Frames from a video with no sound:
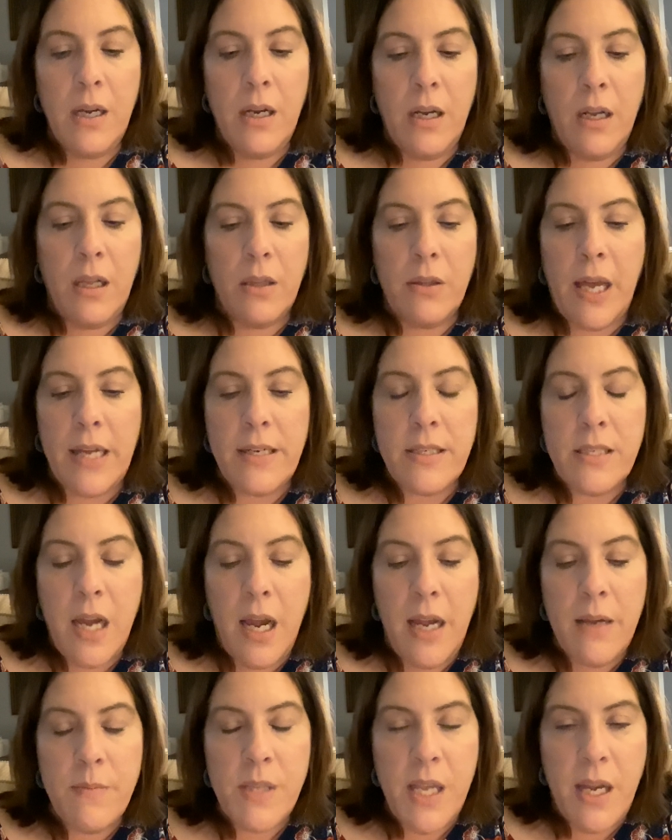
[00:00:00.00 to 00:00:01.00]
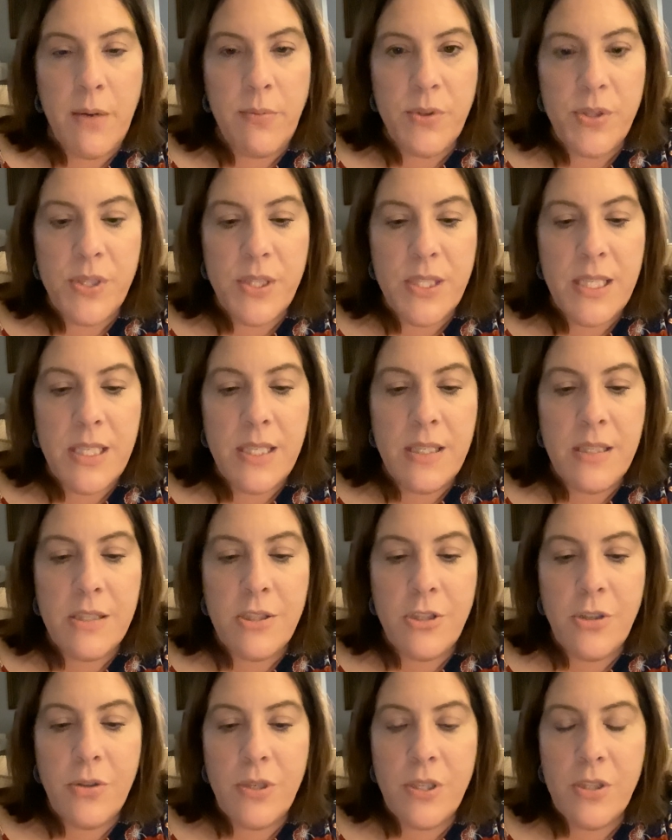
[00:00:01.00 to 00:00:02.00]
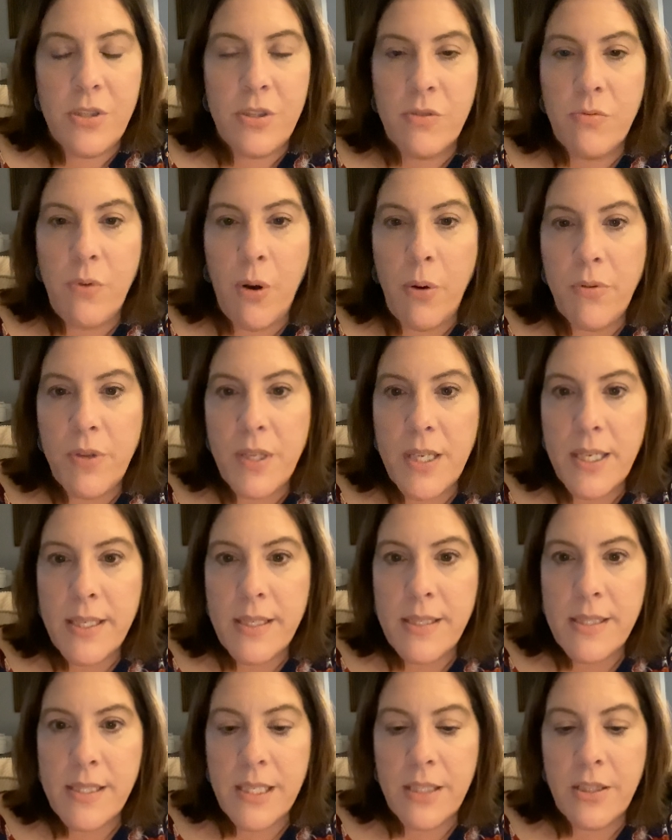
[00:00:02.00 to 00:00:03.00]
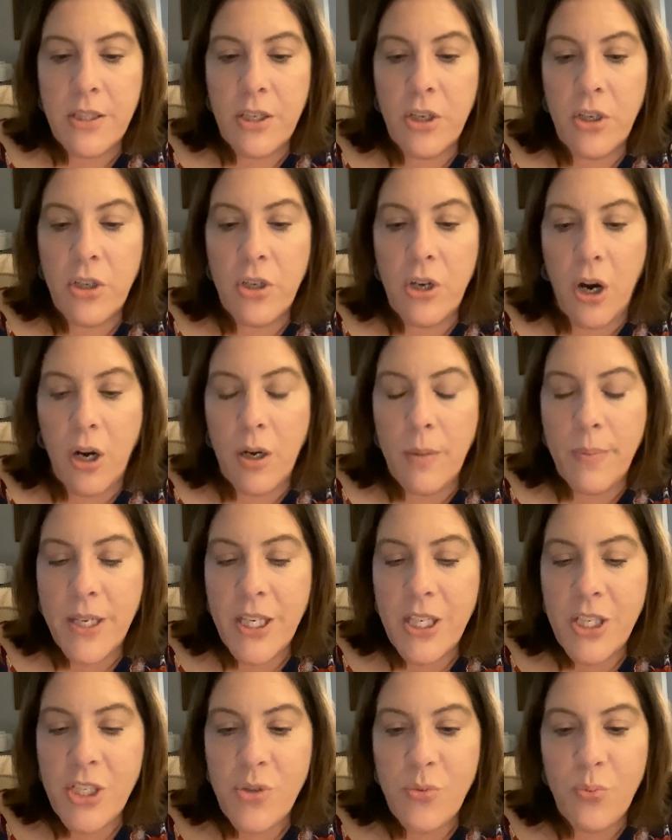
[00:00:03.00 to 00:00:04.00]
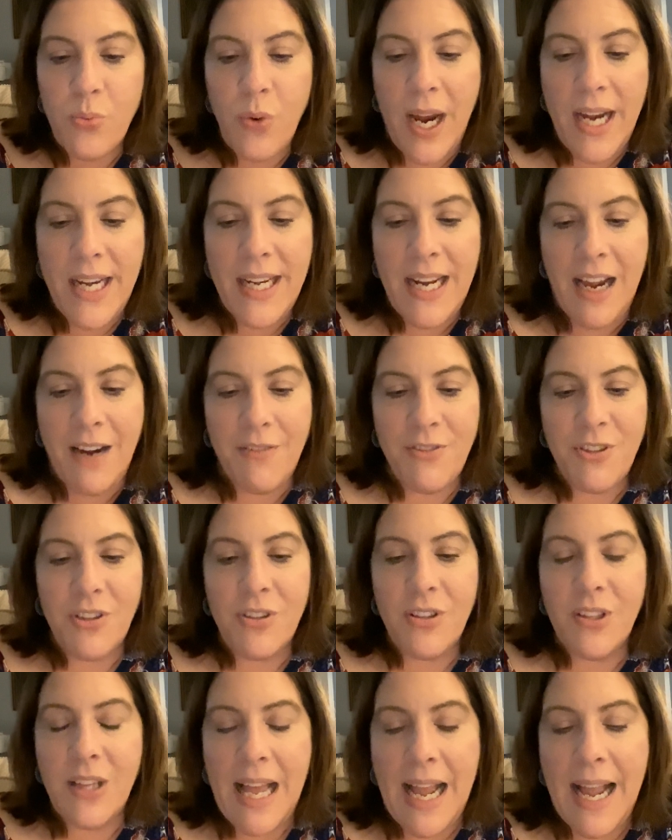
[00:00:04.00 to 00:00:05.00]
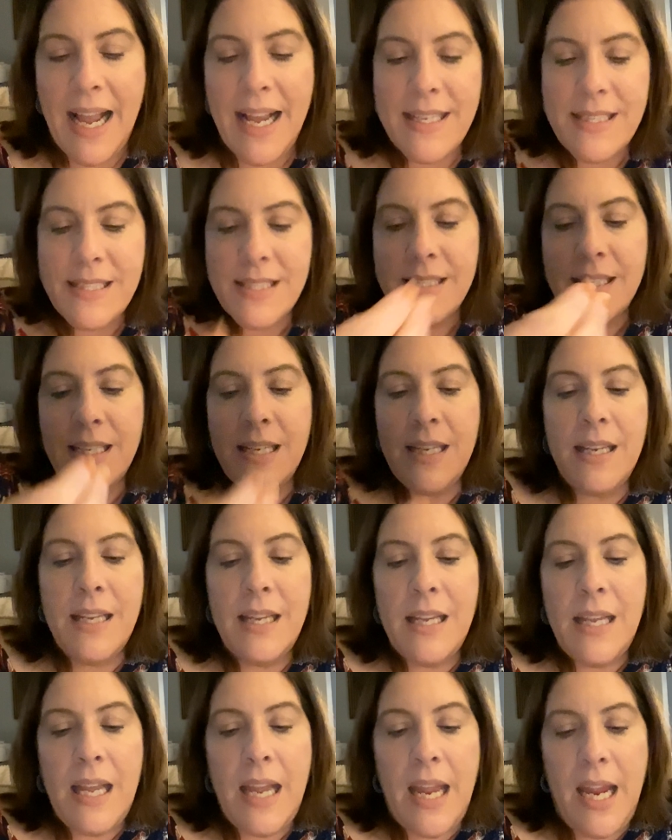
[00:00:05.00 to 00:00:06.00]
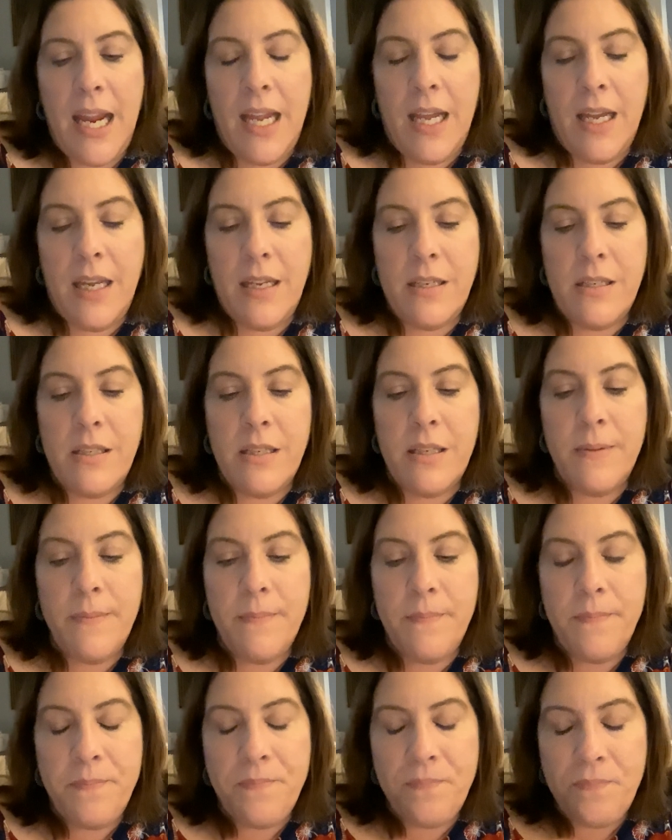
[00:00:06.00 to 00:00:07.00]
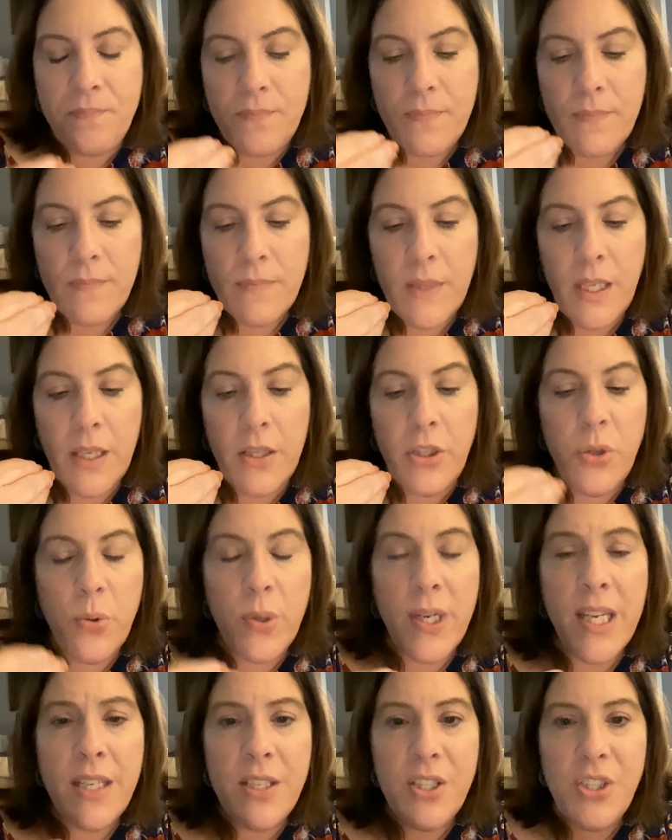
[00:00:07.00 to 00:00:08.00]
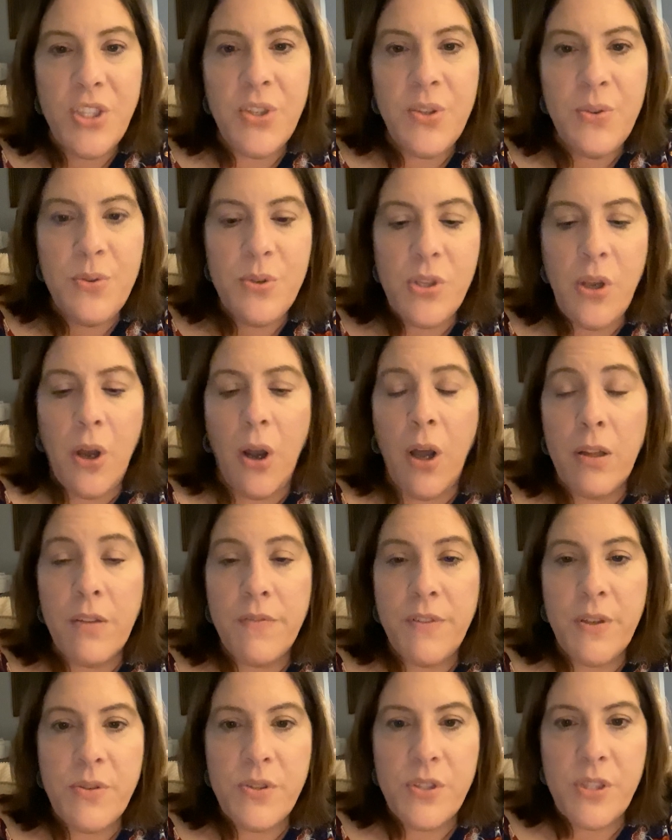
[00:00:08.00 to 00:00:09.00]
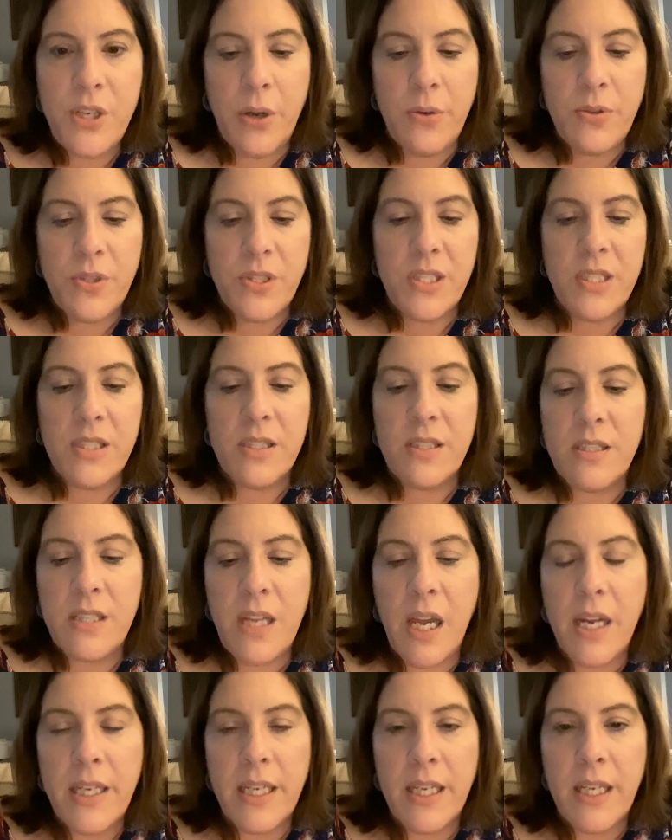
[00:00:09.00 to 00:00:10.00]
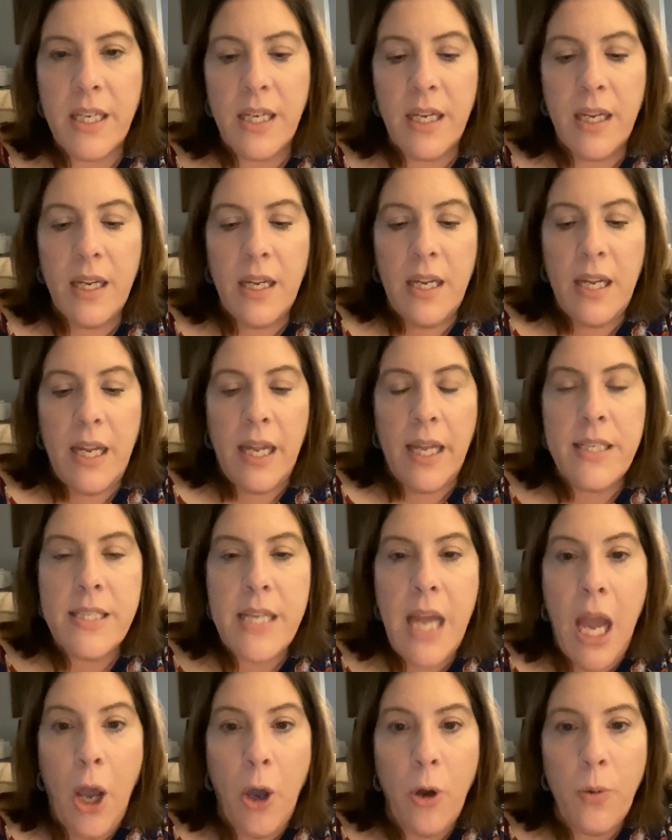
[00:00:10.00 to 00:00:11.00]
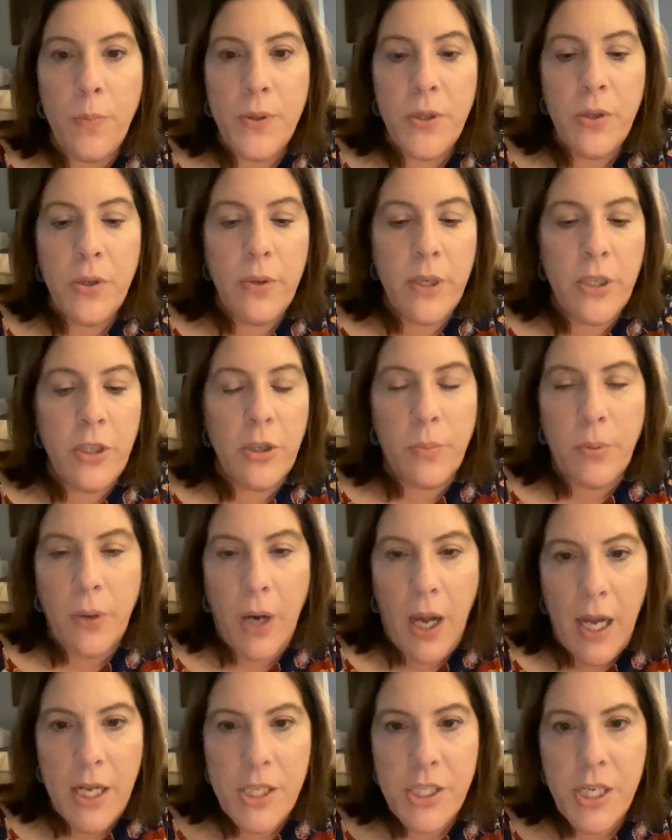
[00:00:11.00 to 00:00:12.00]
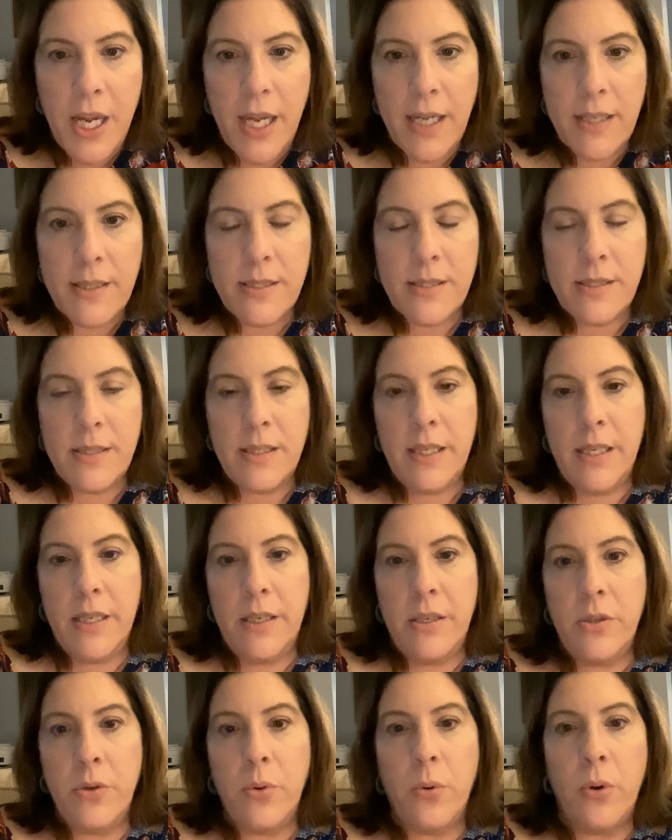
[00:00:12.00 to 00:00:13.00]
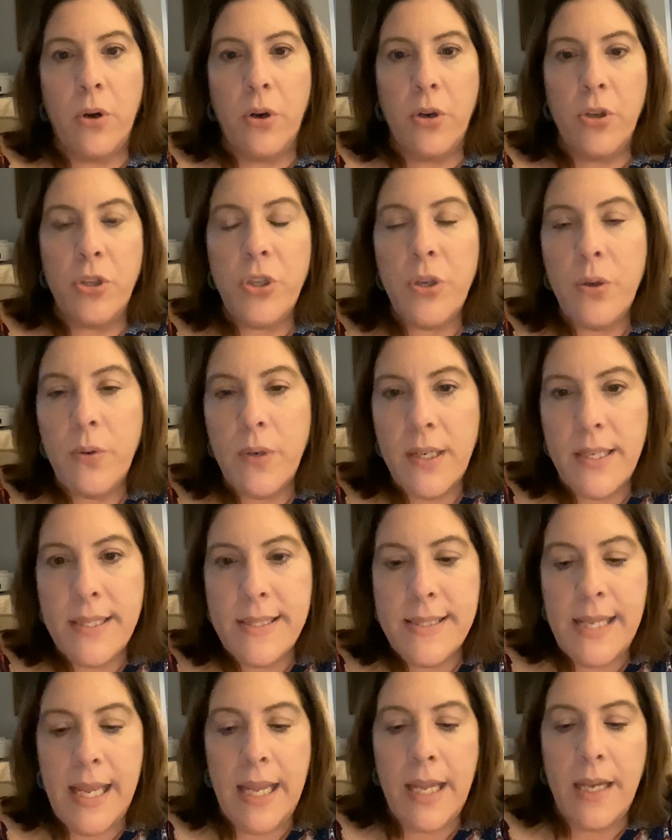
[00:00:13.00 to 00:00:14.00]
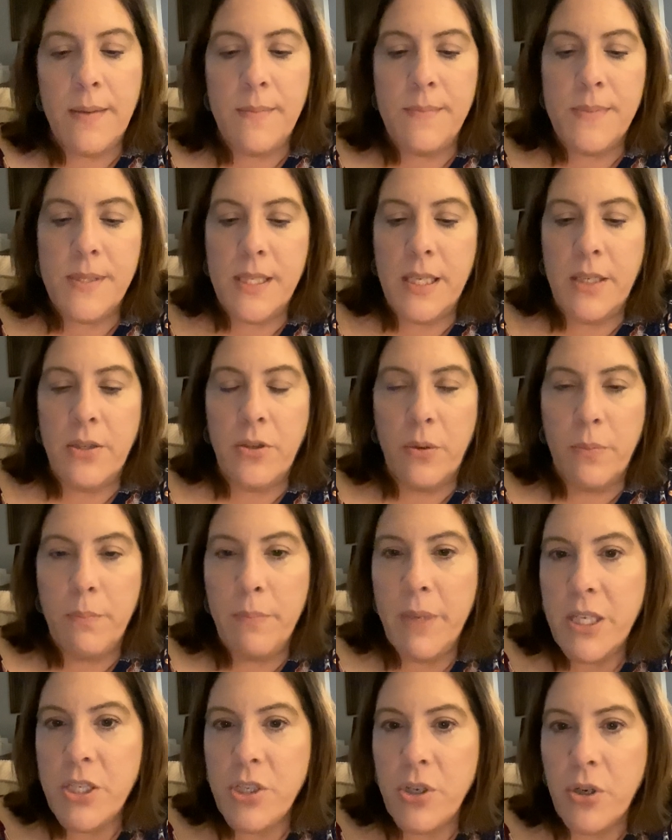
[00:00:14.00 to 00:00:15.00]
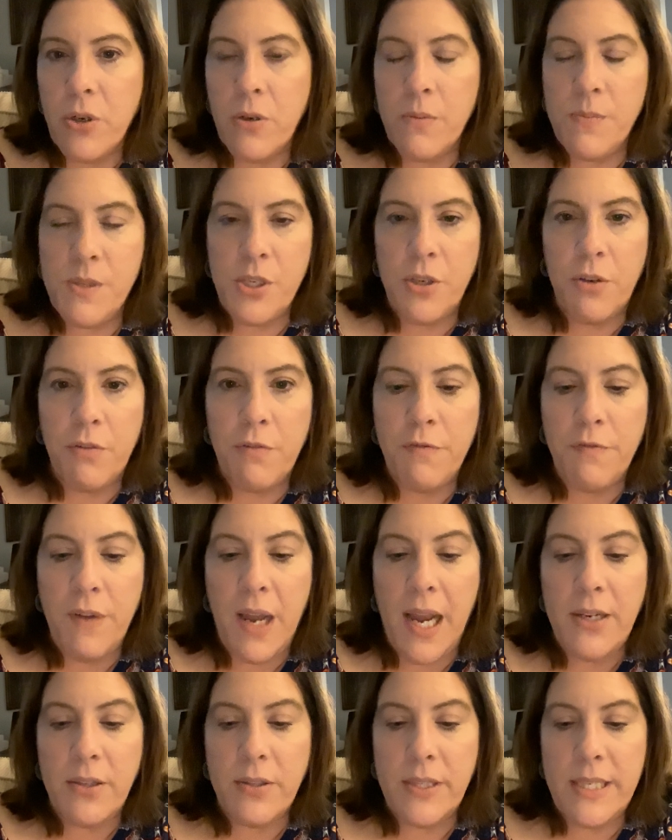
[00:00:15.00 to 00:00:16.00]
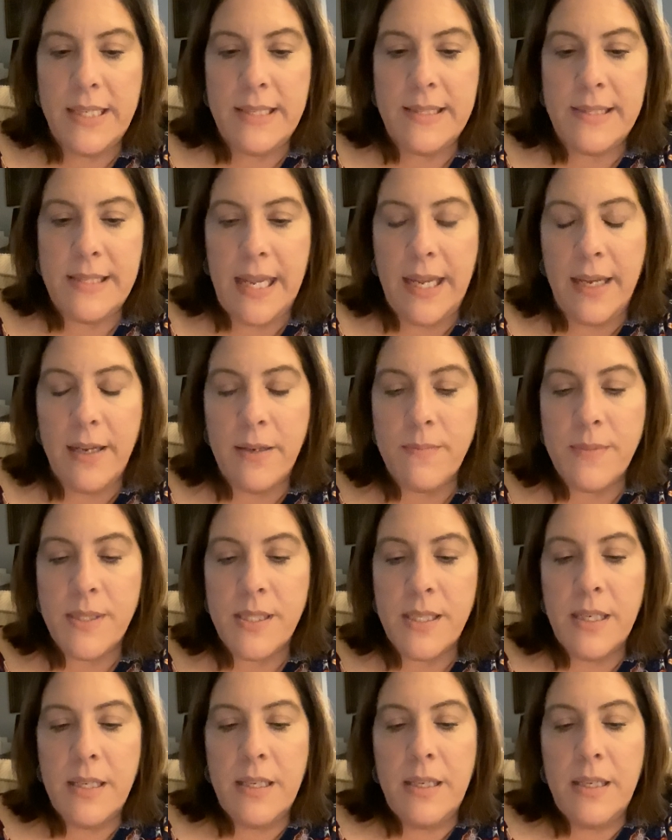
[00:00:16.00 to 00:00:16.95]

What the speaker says: A lot of times I will see students throw things in the garbage right after class, and you can use all of those notes to study and to help you in your projects, in your unit exams, in your midterms, in your final exams.